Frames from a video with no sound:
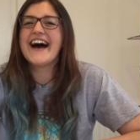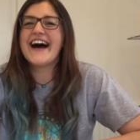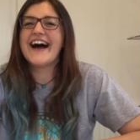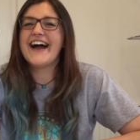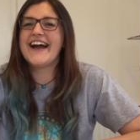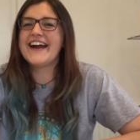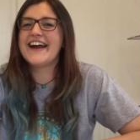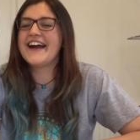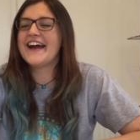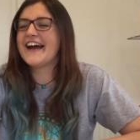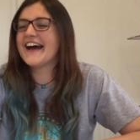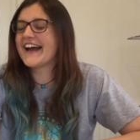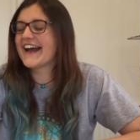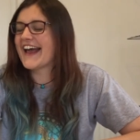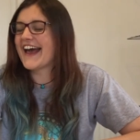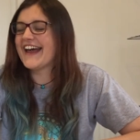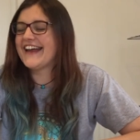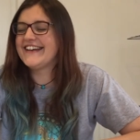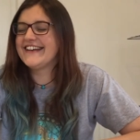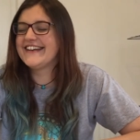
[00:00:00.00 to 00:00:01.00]
3.
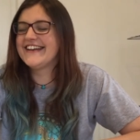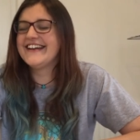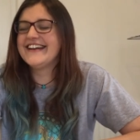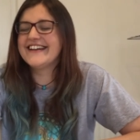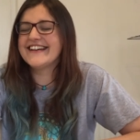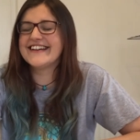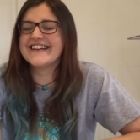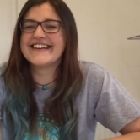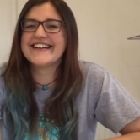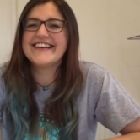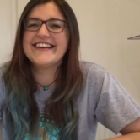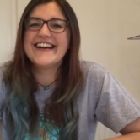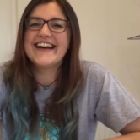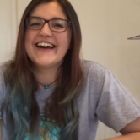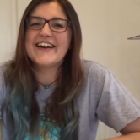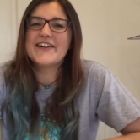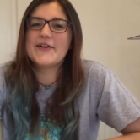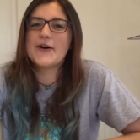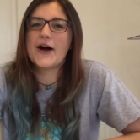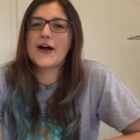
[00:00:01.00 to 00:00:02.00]

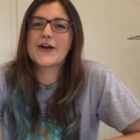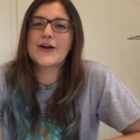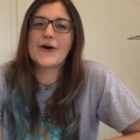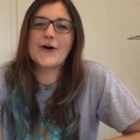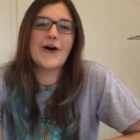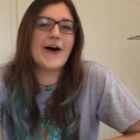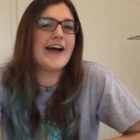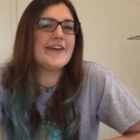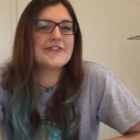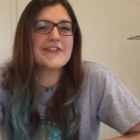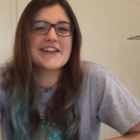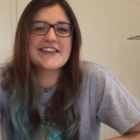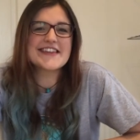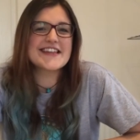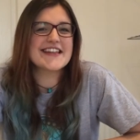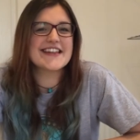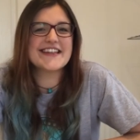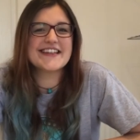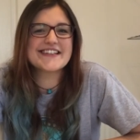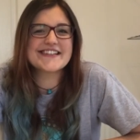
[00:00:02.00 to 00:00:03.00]
I got
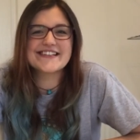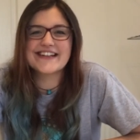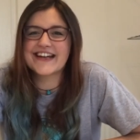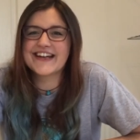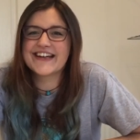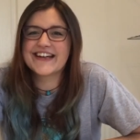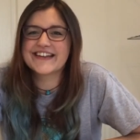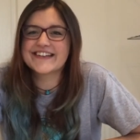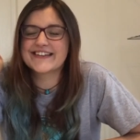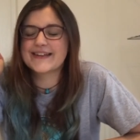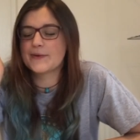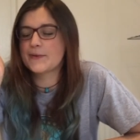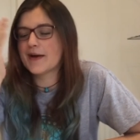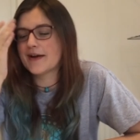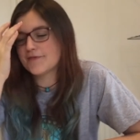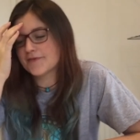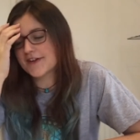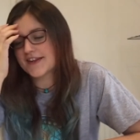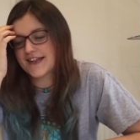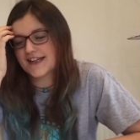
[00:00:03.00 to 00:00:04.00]
everything this year, so
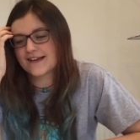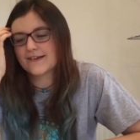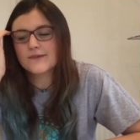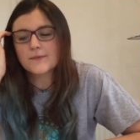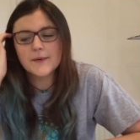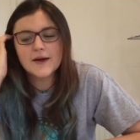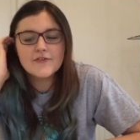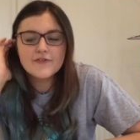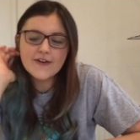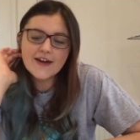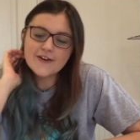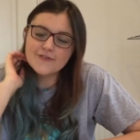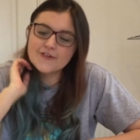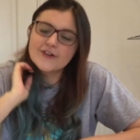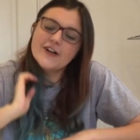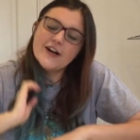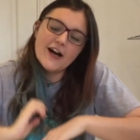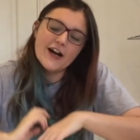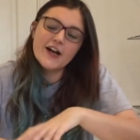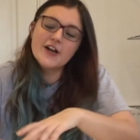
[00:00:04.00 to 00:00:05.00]
everything's my
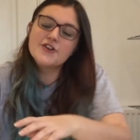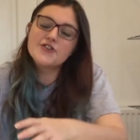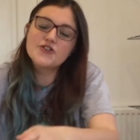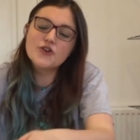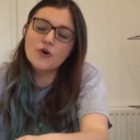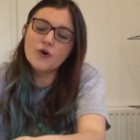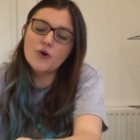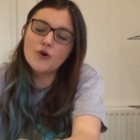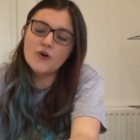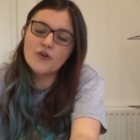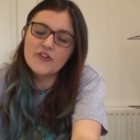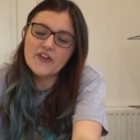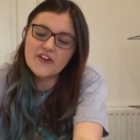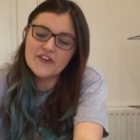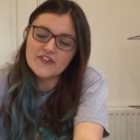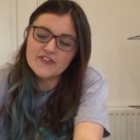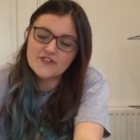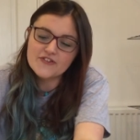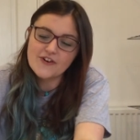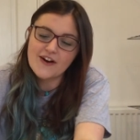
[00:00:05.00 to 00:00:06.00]
favourite. I adore
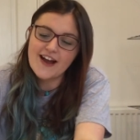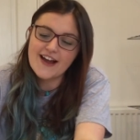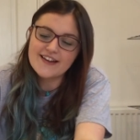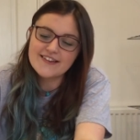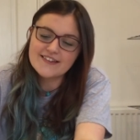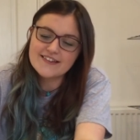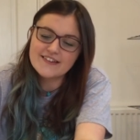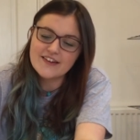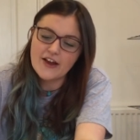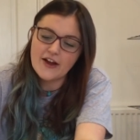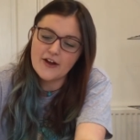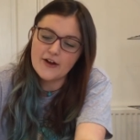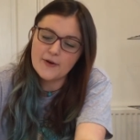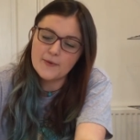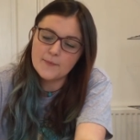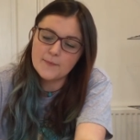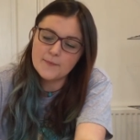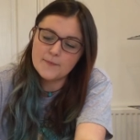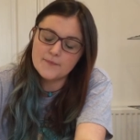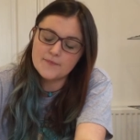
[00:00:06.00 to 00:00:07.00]
this dress
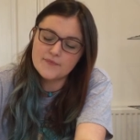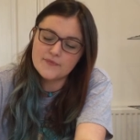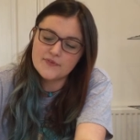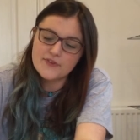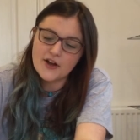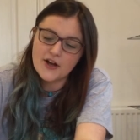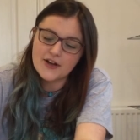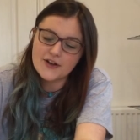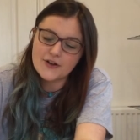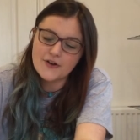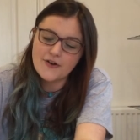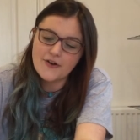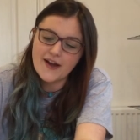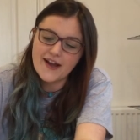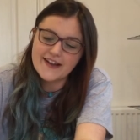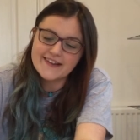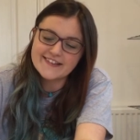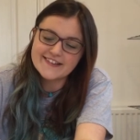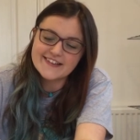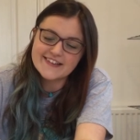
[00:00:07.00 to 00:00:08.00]
that I got
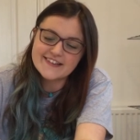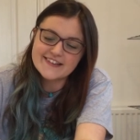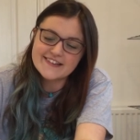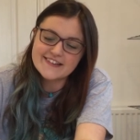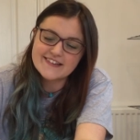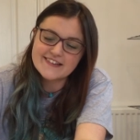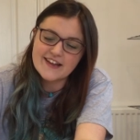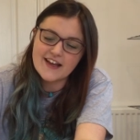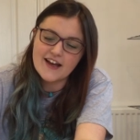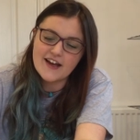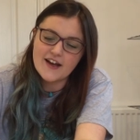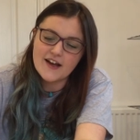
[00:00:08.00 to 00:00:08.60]
ADIS,